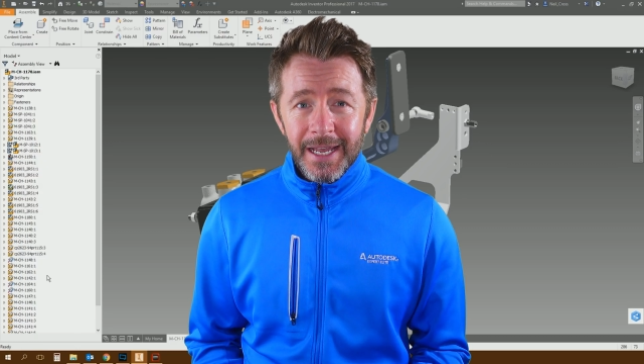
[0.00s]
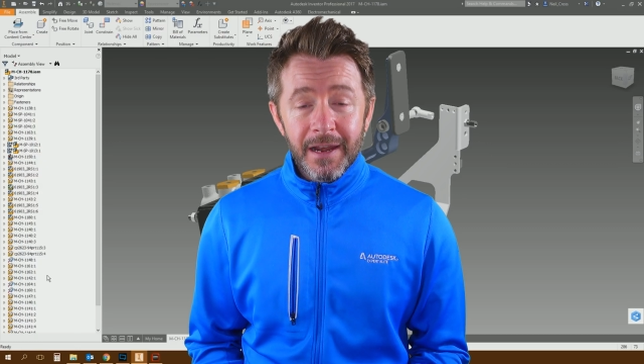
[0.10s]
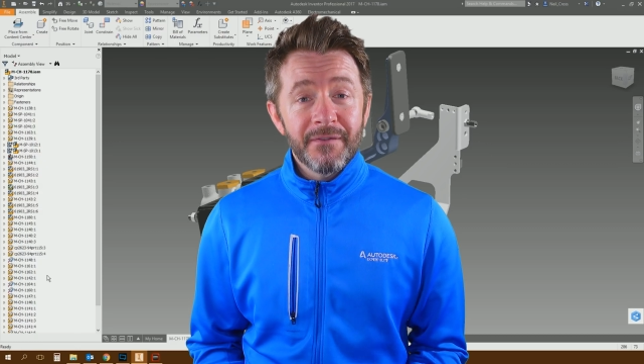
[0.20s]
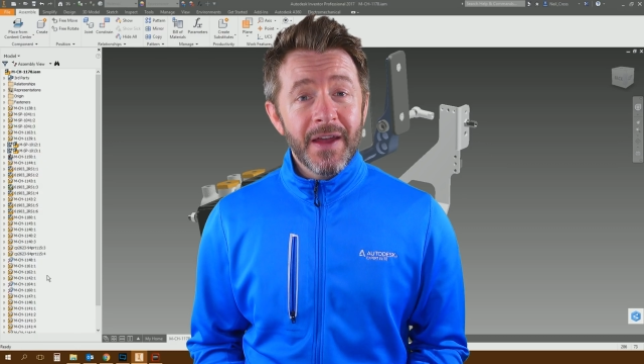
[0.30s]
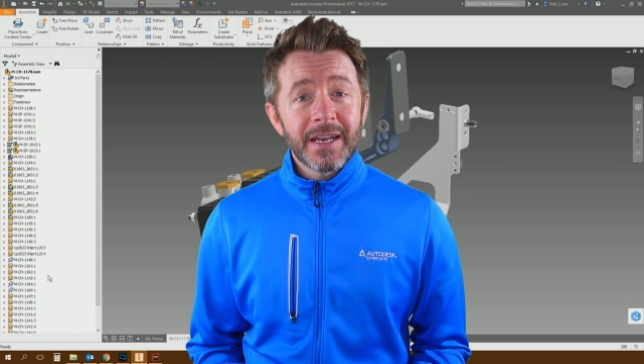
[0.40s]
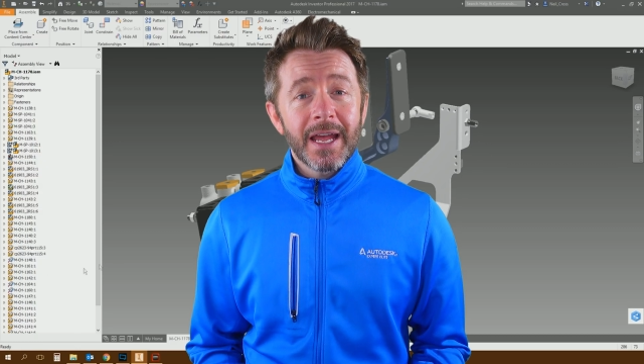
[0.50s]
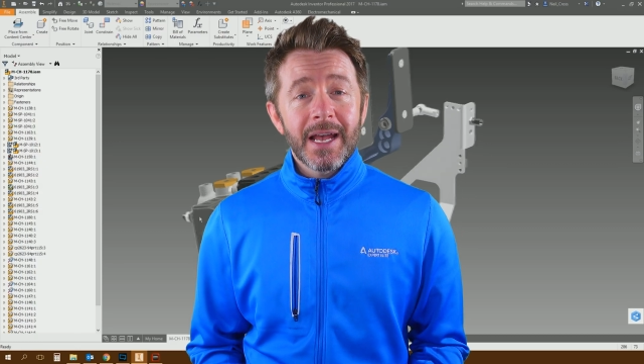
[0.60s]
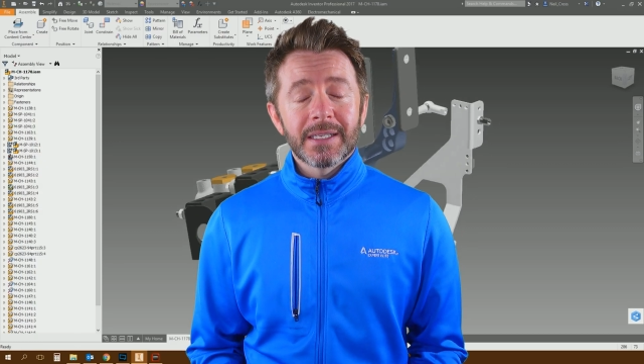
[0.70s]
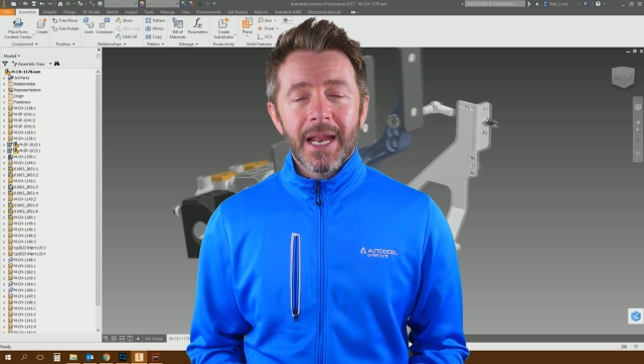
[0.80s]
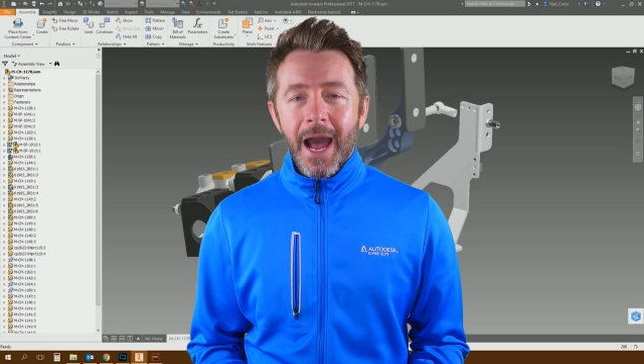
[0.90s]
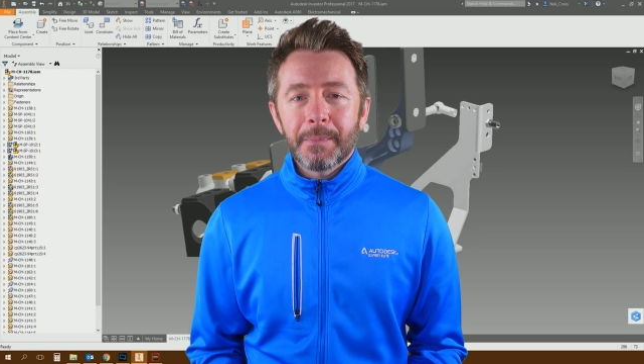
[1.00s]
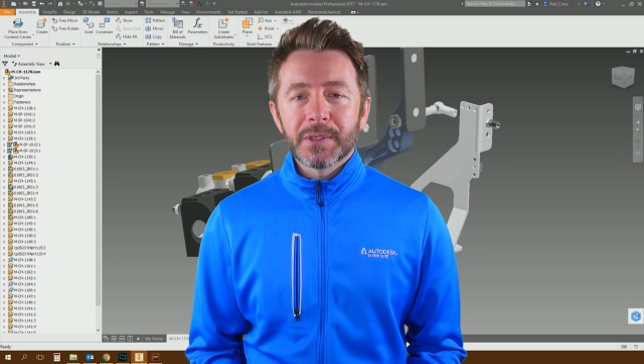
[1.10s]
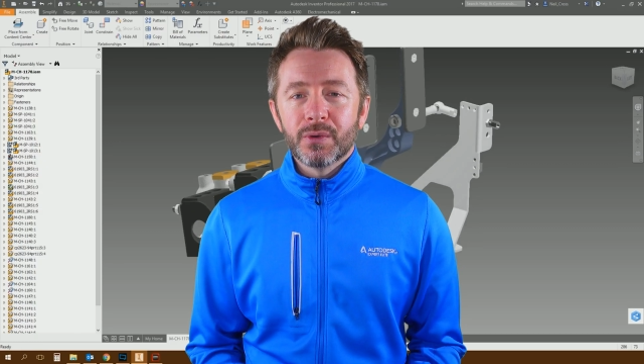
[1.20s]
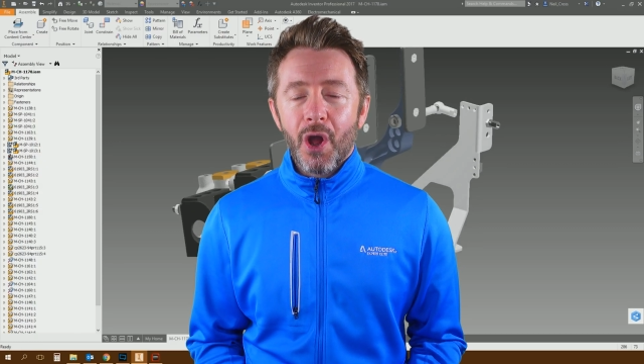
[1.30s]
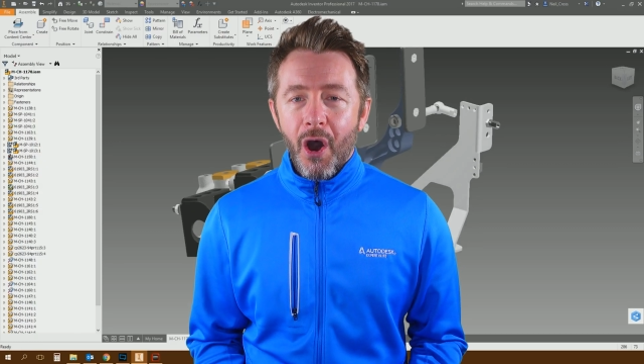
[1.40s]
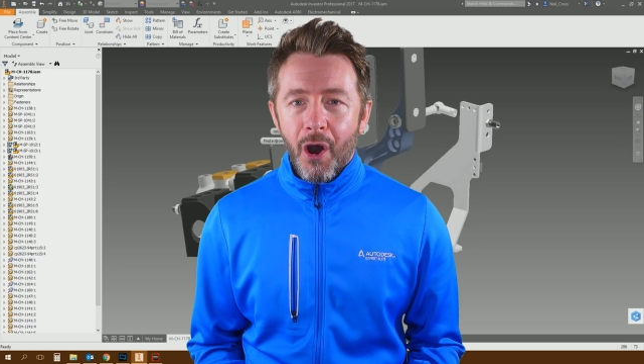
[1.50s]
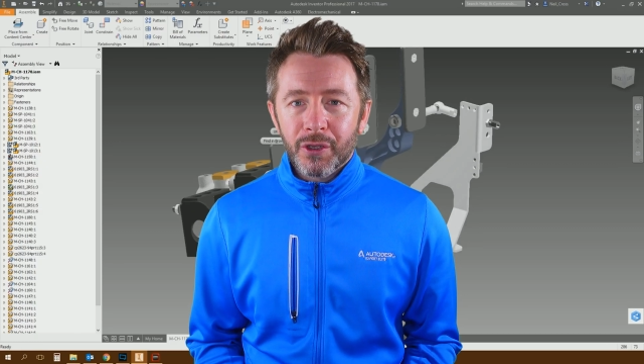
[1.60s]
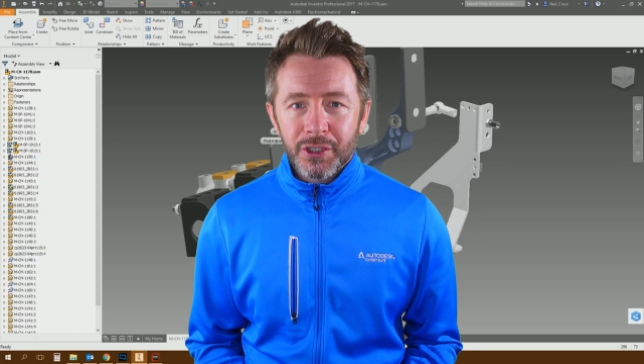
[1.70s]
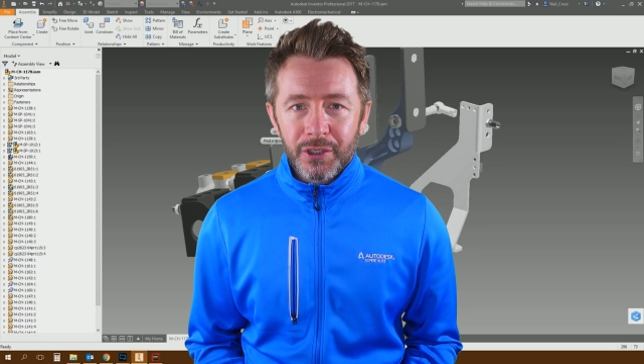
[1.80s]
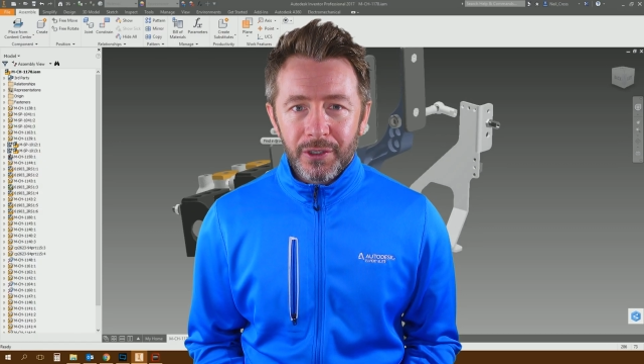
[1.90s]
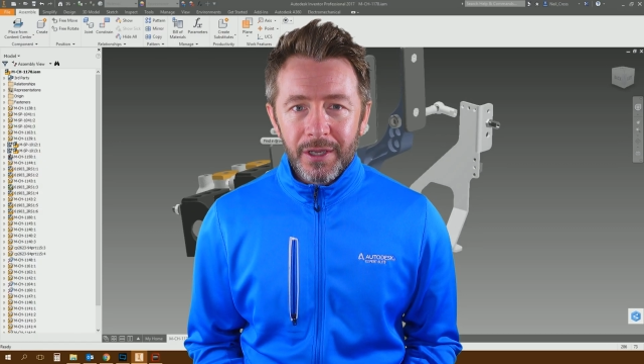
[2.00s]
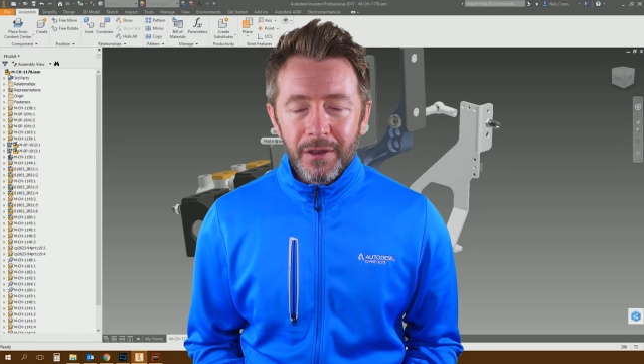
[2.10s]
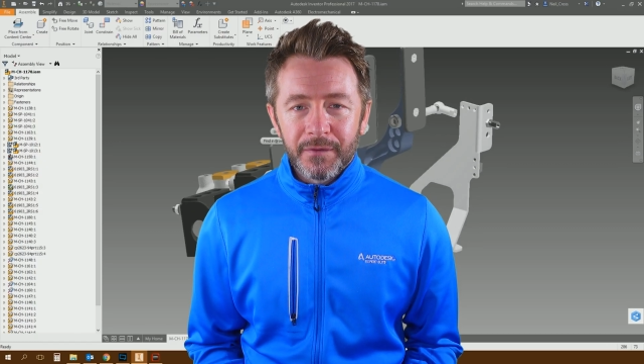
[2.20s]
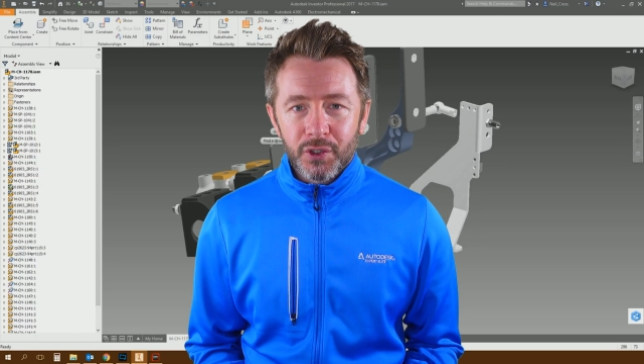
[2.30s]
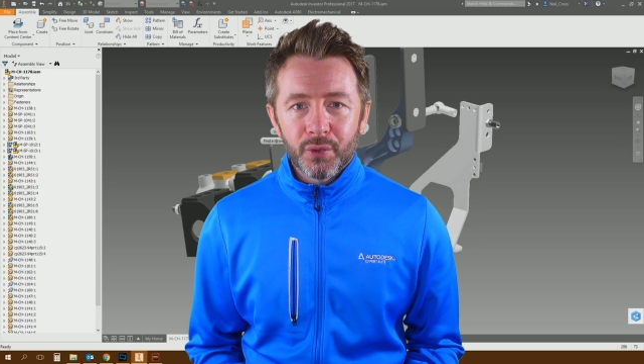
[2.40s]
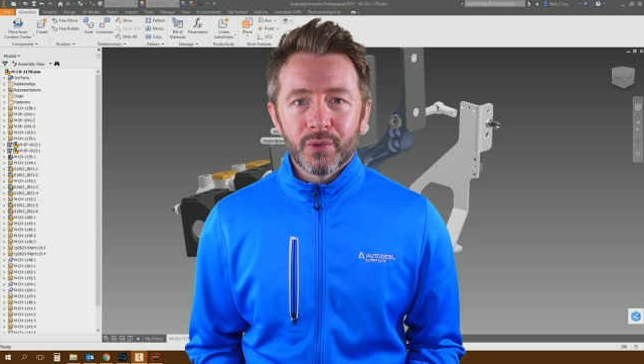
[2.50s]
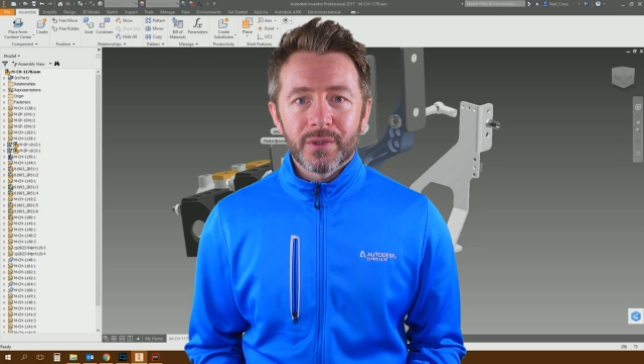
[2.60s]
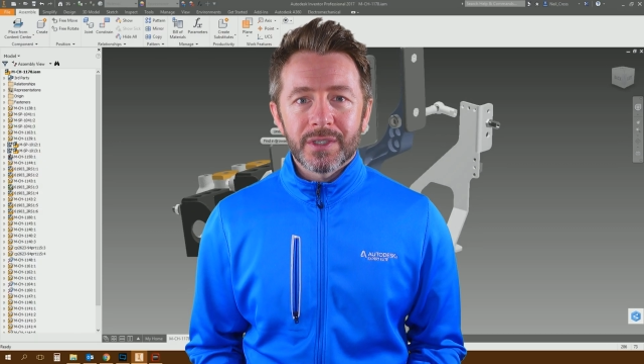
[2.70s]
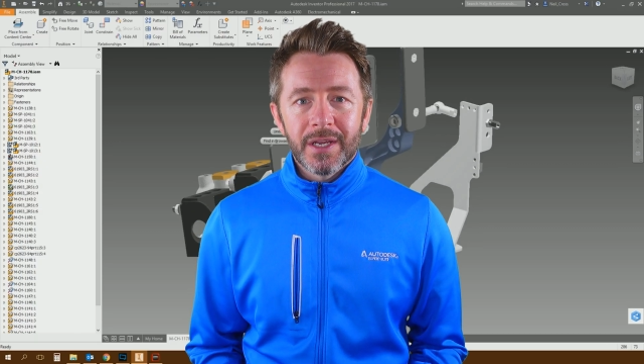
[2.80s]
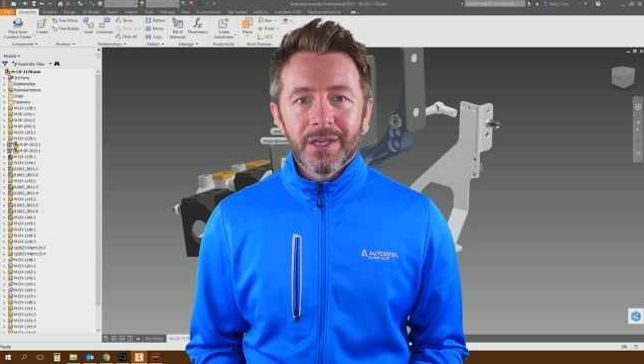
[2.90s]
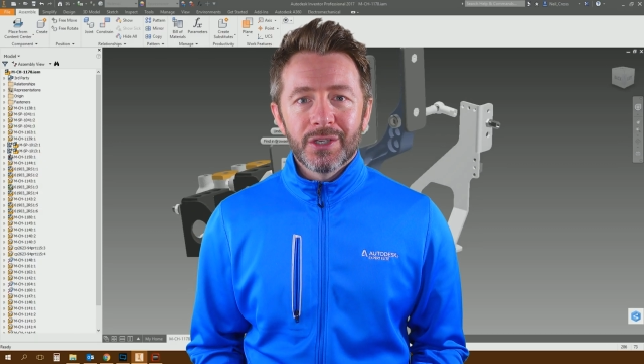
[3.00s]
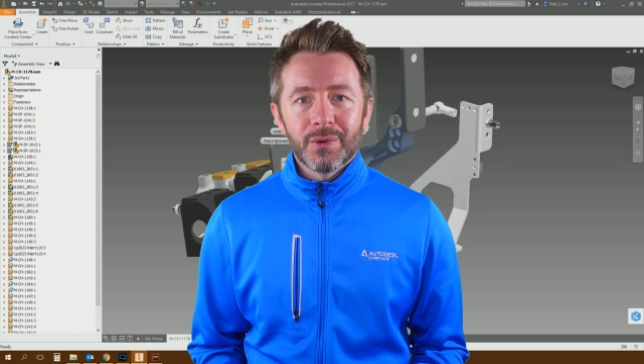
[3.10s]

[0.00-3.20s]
And Inventor has an absolute arsenal of tools